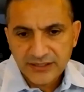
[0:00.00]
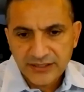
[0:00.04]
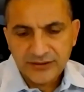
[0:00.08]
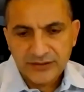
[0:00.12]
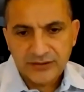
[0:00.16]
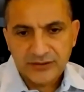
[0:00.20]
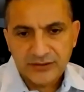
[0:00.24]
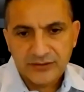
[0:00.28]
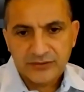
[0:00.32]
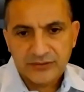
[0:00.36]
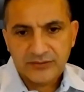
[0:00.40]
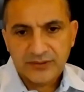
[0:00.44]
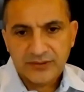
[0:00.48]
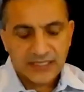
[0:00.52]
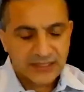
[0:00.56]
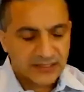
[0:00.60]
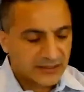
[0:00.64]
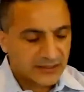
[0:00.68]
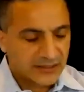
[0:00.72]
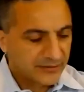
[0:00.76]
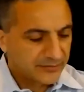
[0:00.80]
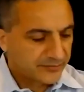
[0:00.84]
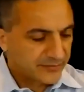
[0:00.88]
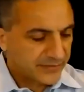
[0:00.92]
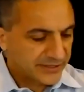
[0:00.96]

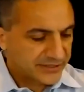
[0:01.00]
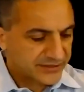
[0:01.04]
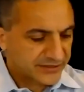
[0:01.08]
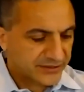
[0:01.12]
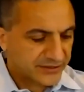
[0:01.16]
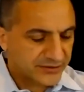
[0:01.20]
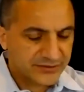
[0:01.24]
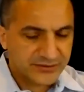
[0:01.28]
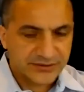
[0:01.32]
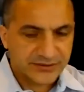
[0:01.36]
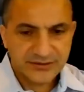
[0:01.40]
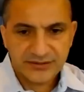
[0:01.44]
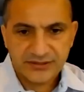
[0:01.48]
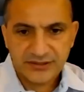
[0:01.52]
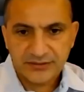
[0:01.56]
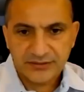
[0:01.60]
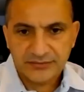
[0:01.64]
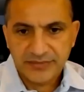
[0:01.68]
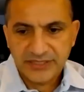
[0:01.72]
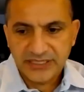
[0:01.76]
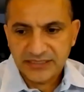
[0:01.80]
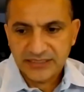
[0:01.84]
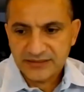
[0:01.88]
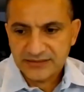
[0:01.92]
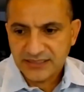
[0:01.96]
it's
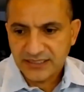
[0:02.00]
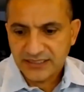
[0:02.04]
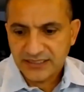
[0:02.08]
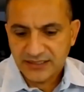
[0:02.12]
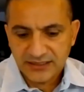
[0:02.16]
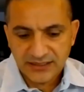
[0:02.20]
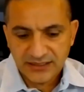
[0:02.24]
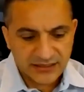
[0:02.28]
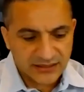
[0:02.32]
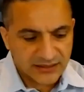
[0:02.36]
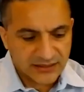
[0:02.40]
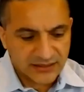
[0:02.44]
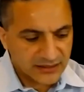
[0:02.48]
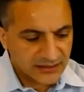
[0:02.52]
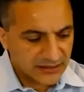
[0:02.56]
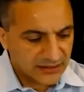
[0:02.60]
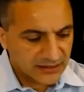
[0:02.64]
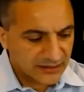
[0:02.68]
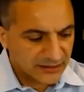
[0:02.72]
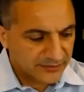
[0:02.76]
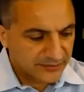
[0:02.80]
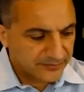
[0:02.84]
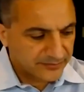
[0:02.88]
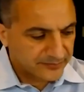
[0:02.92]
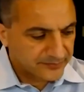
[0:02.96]
interesting because I think,
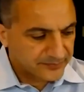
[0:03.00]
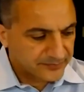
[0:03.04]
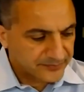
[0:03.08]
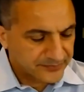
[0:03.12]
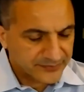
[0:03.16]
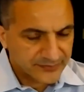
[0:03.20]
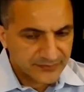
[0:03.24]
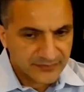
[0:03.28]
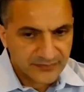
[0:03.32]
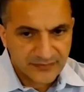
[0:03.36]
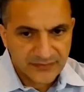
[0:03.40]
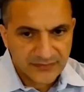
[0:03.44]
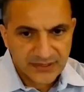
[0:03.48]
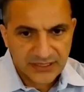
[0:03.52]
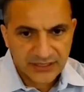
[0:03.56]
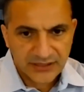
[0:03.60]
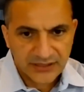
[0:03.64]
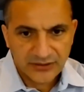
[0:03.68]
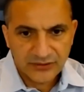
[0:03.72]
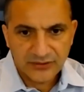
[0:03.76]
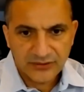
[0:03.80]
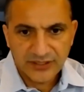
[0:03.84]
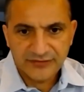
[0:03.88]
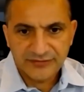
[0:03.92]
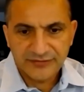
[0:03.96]

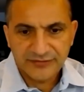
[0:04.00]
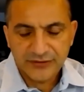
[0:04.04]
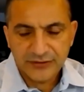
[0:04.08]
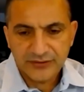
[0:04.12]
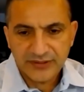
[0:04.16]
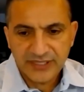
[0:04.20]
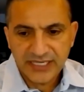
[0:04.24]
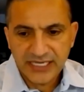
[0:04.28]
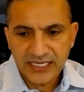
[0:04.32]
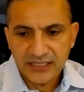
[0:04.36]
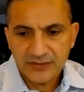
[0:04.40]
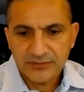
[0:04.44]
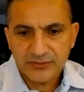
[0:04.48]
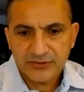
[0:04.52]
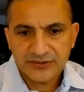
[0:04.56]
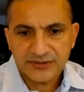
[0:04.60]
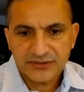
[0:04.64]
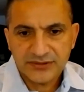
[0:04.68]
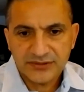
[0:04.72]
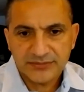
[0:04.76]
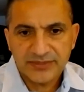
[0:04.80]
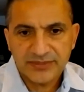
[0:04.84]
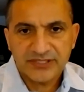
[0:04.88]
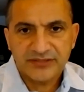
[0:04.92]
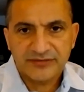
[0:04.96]
if you're able
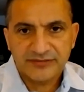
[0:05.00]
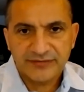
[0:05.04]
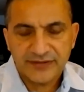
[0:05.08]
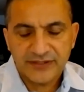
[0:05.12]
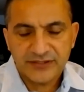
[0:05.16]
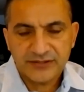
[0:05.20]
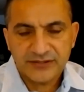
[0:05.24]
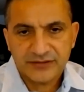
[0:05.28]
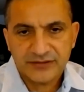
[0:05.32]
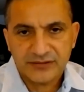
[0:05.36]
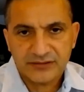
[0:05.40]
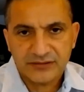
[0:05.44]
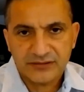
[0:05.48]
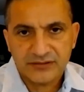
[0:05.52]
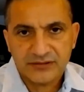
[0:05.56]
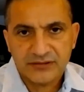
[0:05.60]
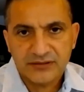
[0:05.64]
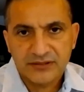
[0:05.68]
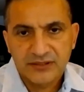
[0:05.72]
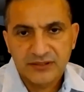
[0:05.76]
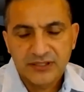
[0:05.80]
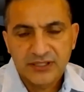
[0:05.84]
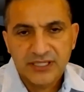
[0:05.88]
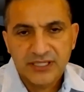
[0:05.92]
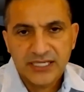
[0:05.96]
to be efficient
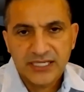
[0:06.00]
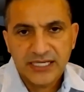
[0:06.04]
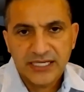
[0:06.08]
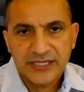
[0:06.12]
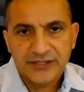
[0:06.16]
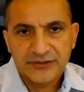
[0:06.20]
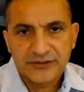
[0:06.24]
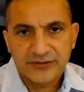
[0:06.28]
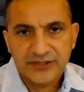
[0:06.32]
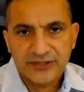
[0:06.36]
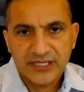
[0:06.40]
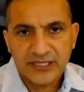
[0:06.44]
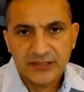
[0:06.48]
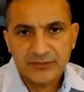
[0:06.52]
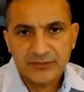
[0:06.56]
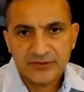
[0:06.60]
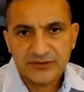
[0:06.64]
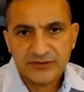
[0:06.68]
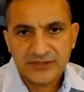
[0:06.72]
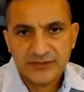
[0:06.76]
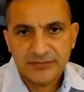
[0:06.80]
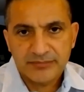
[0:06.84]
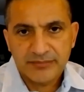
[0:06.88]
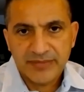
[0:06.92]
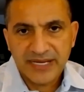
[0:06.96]
and you're
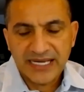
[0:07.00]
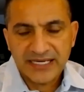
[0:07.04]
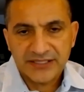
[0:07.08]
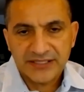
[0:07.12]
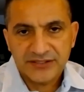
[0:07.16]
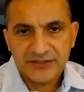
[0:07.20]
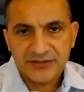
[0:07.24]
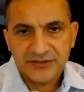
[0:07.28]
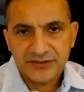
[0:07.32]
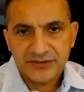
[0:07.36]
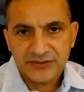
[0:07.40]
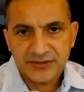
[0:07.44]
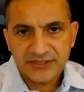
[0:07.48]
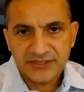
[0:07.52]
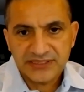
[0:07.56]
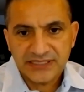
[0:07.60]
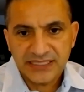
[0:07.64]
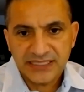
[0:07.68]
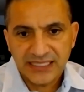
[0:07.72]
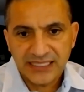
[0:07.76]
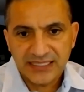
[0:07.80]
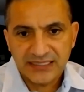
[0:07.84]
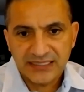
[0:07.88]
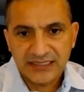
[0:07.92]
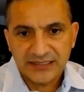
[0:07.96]
able to manage your
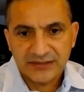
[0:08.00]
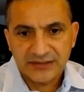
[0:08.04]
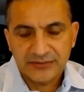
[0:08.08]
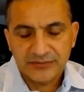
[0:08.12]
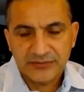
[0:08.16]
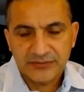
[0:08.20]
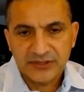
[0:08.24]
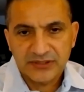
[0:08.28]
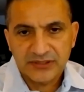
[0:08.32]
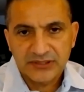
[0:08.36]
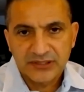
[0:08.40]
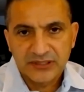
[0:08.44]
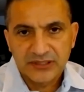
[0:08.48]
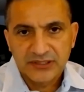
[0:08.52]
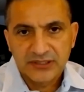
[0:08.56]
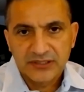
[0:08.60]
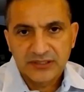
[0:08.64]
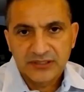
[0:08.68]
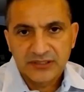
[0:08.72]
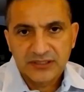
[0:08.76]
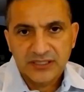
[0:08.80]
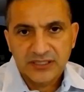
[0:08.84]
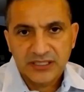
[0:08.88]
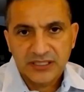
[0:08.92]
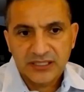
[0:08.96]
time,
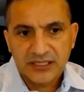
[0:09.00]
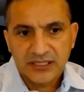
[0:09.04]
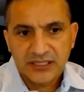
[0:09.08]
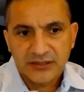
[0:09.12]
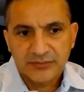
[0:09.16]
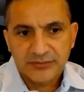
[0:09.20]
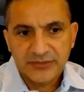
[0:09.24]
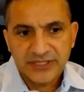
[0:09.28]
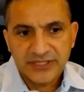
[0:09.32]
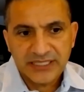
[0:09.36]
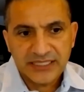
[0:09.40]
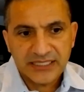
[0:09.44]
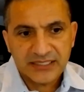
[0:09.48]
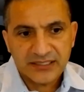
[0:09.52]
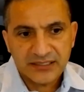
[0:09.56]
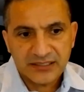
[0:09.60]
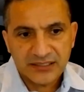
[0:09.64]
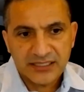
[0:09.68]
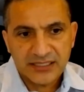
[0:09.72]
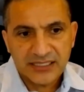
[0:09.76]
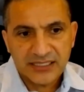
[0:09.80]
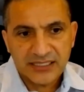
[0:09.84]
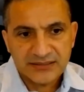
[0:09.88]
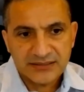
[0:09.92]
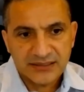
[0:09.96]
you can get a
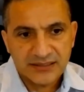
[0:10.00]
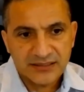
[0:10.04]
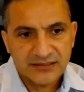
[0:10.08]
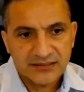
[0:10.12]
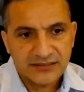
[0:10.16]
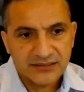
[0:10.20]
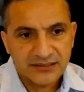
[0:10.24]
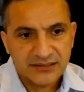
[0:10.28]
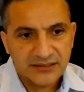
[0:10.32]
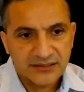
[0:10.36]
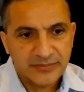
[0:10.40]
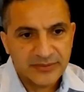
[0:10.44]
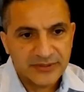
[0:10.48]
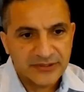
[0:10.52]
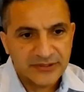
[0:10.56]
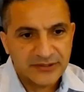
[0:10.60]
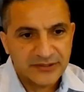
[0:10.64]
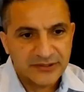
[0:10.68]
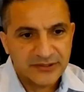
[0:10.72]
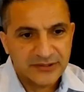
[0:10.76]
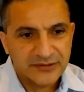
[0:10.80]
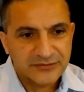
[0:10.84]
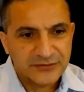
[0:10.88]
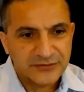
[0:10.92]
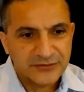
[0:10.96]
lot done in a
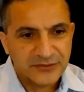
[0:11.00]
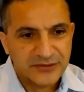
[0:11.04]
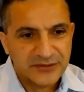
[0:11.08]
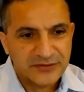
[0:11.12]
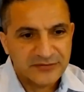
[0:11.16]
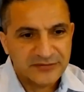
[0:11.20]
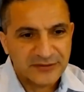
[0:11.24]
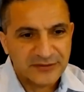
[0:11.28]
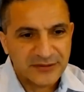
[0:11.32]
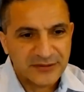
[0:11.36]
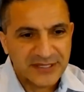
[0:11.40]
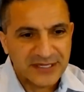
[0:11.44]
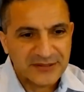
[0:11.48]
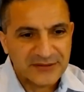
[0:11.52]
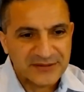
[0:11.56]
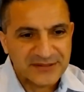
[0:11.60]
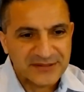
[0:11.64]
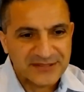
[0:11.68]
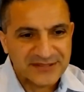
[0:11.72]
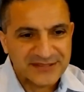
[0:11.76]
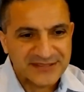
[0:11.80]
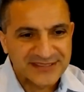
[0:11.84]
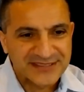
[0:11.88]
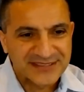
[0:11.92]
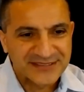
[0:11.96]
period of 24
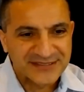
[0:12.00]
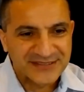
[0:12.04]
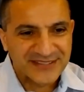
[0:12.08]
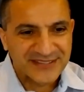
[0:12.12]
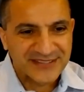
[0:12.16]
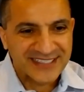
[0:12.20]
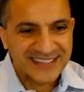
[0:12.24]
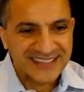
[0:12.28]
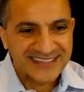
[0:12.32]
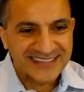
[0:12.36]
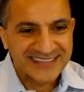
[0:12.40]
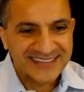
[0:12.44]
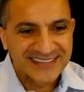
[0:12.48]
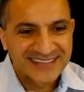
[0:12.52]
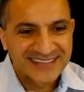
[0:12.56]
hours, right?